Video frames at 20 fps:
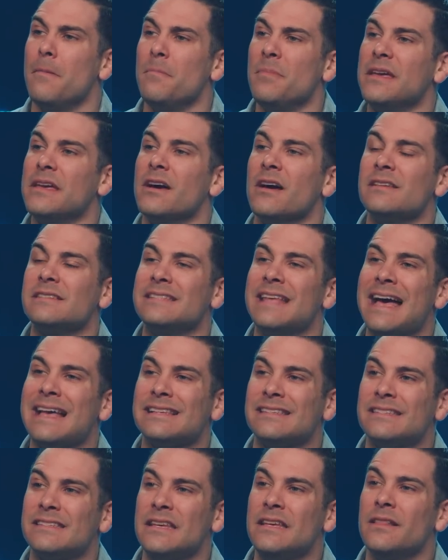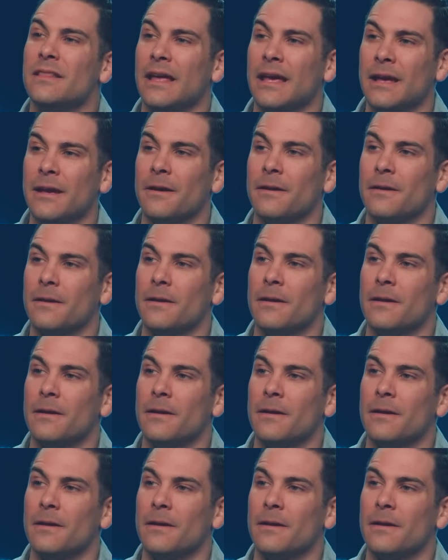because that ceiling